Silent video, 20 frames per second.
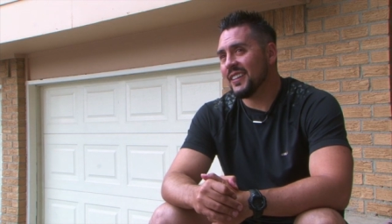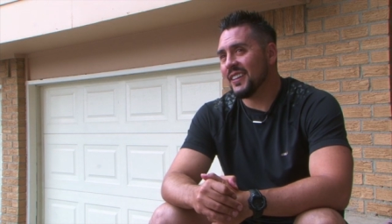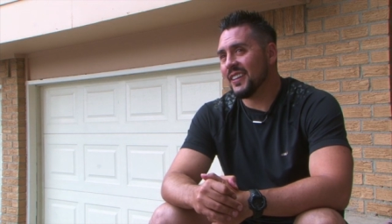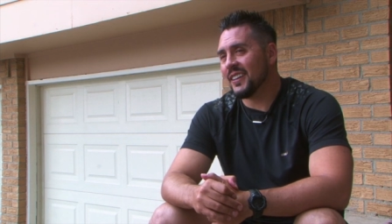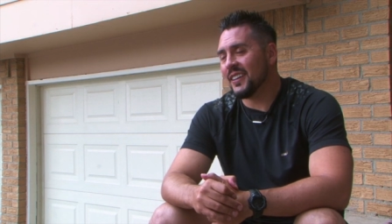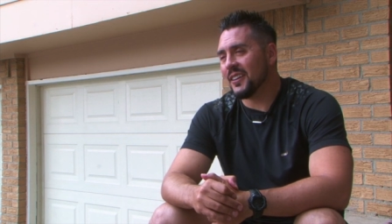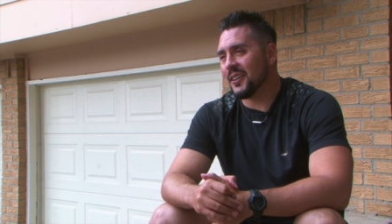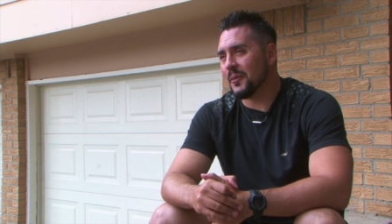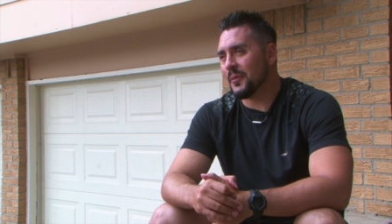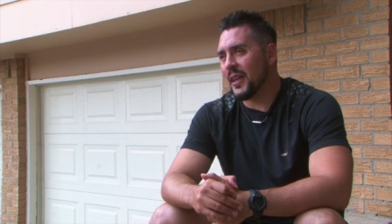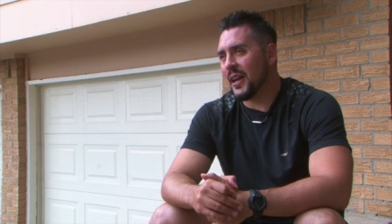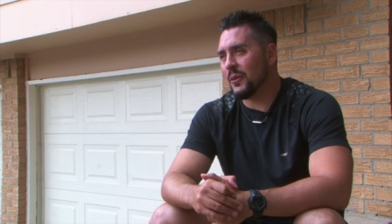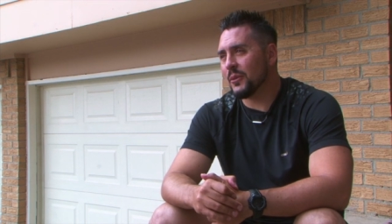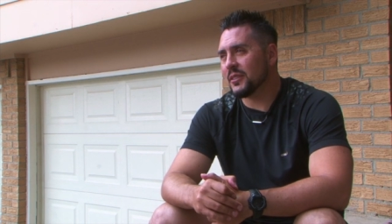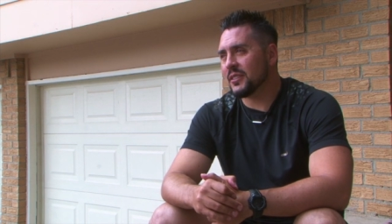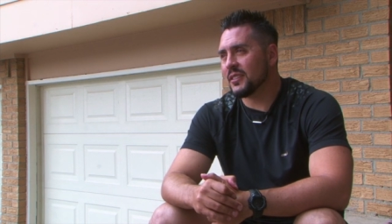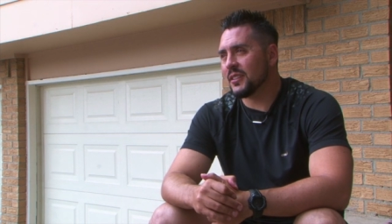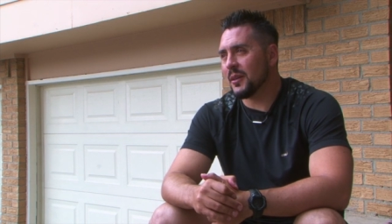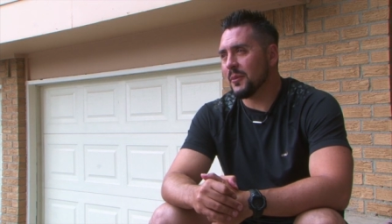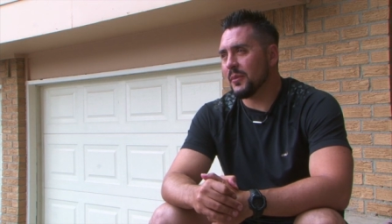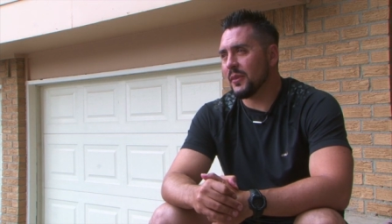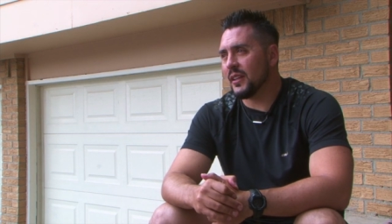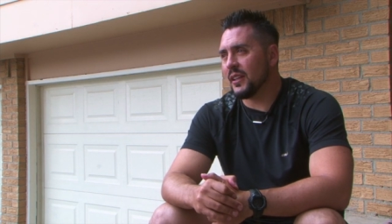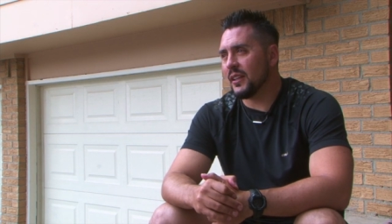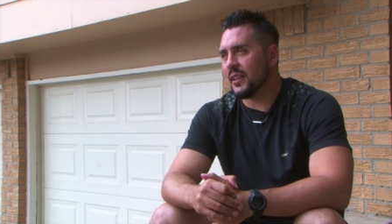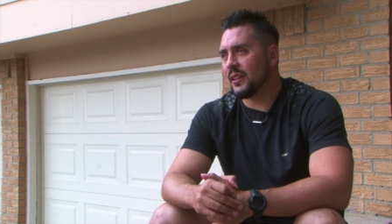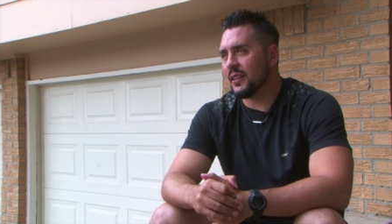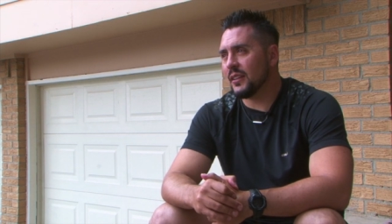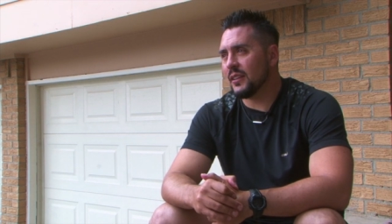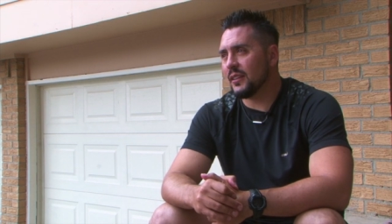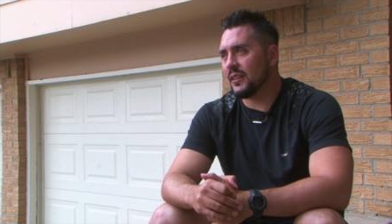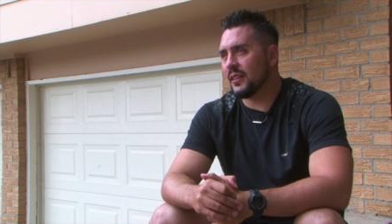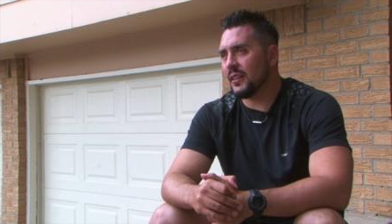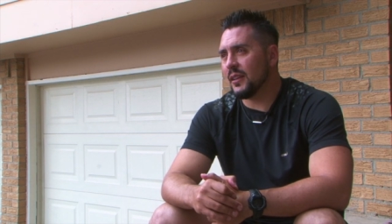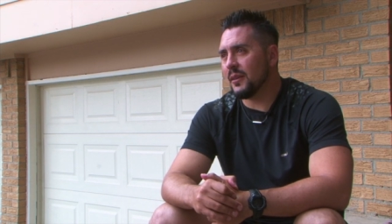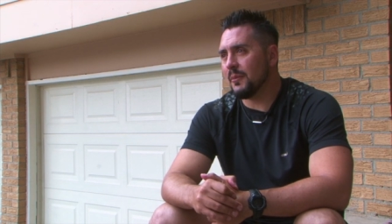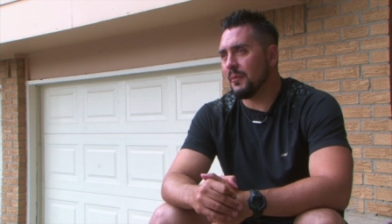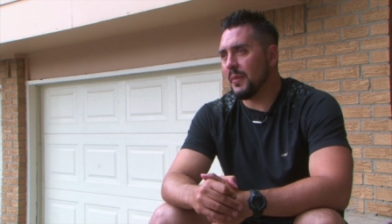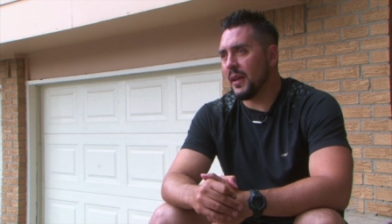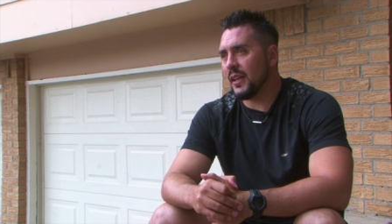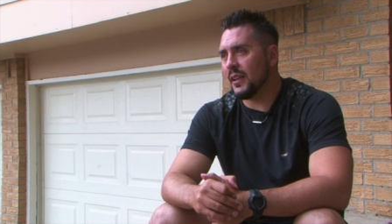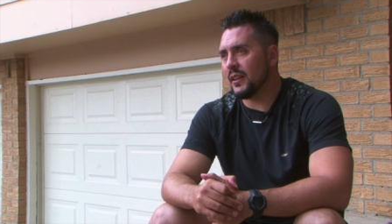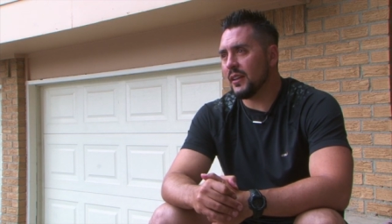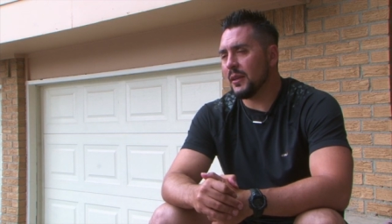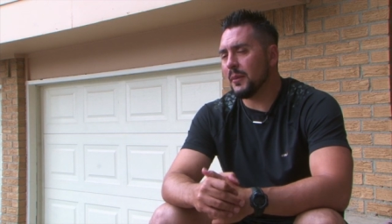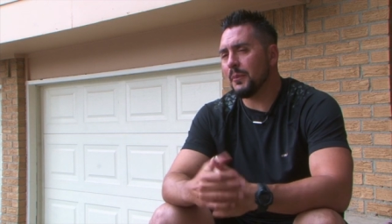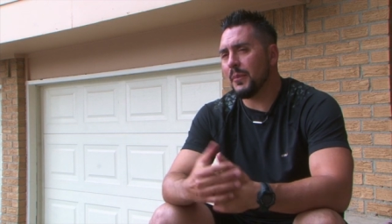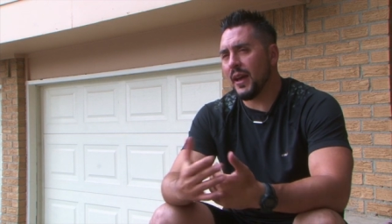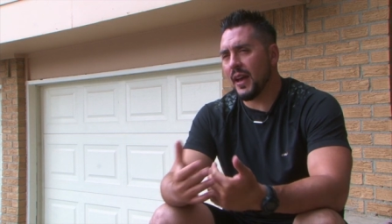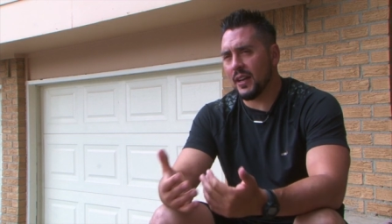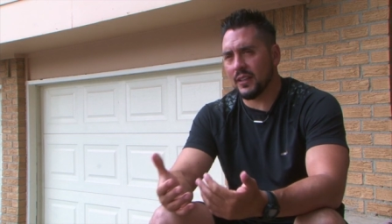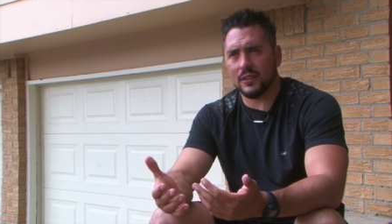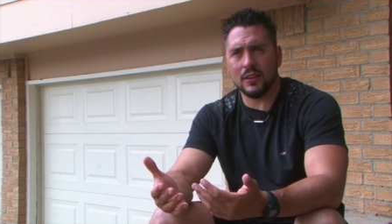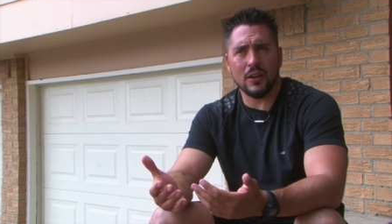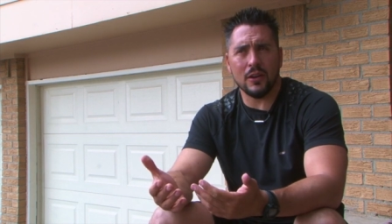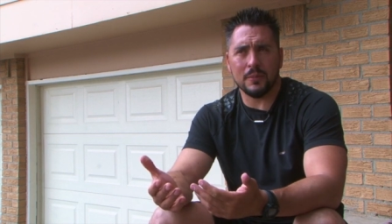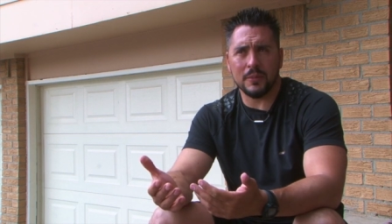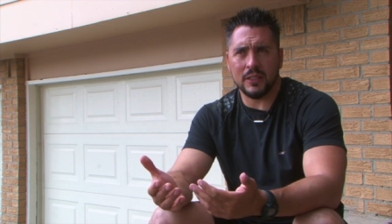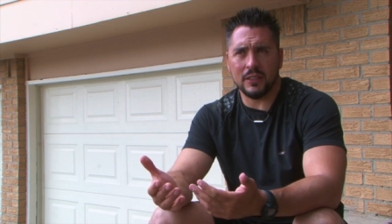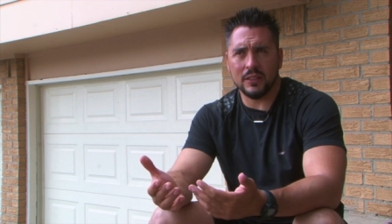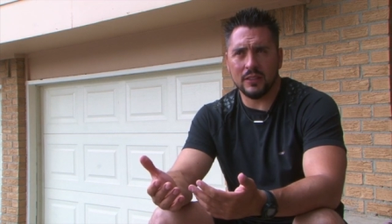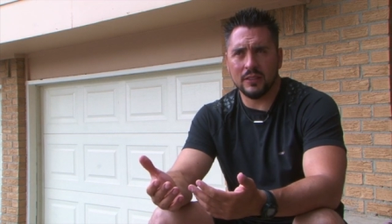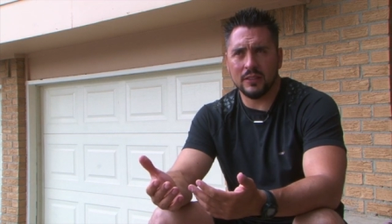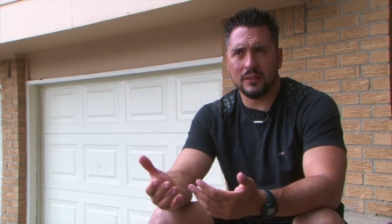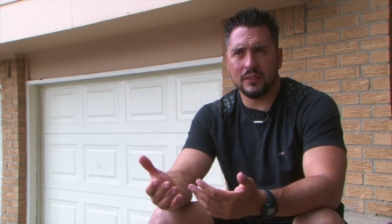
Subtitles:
that was something that made an impact on me.